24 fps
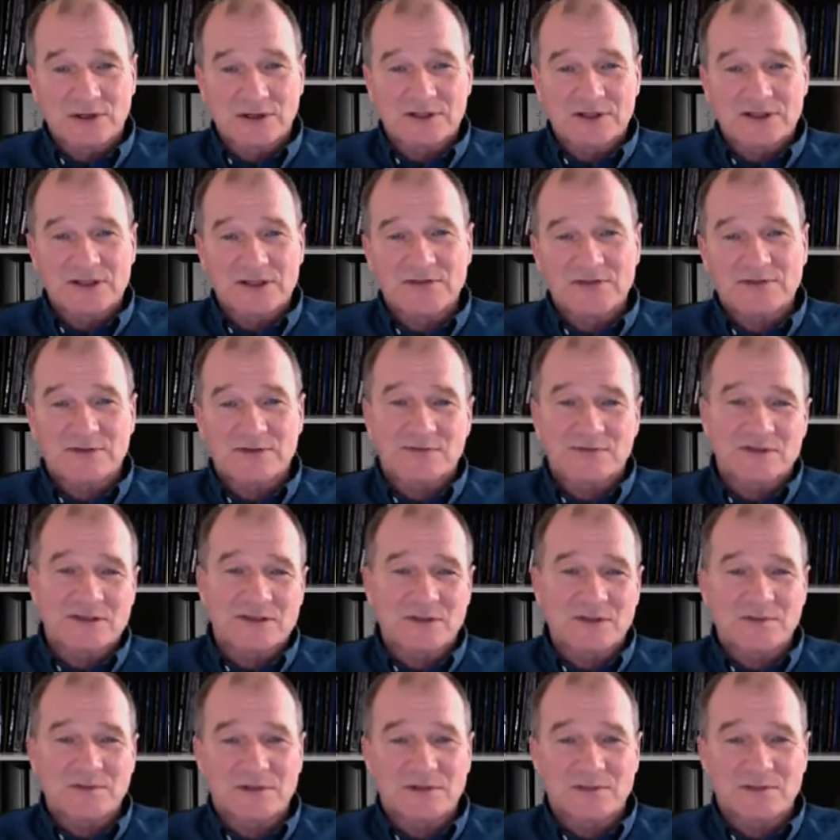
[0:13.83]
consists of
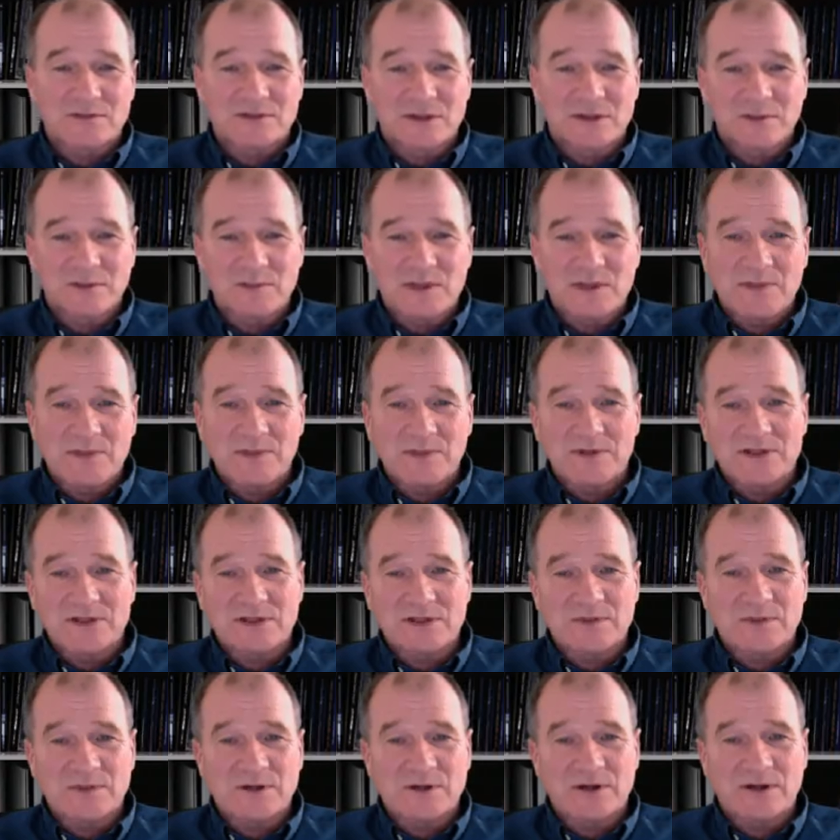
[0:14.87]
symptoms that people
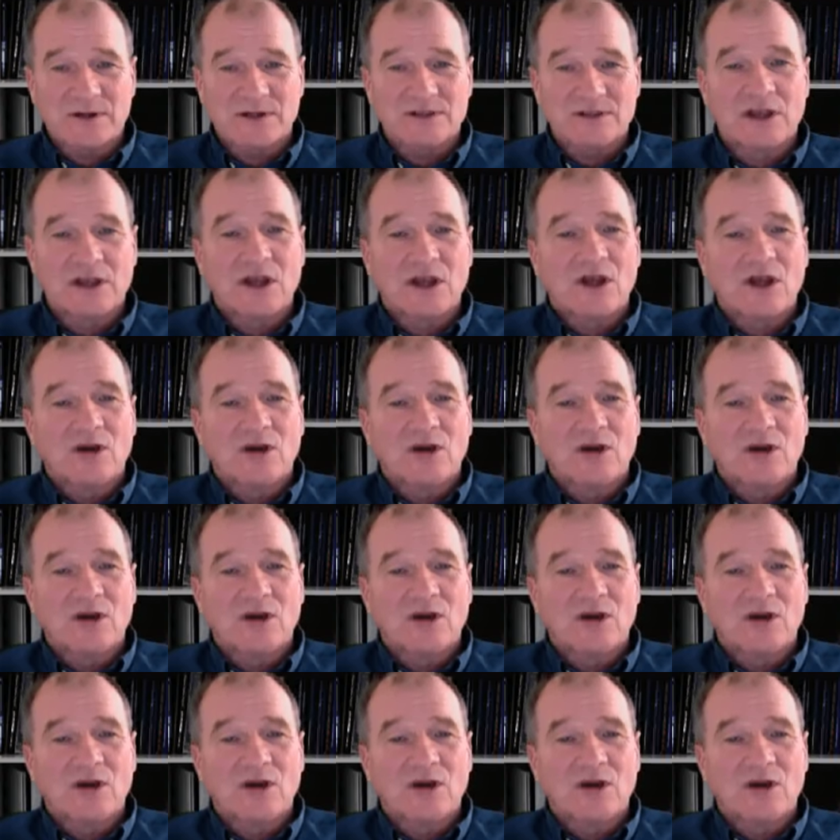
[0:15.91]
experience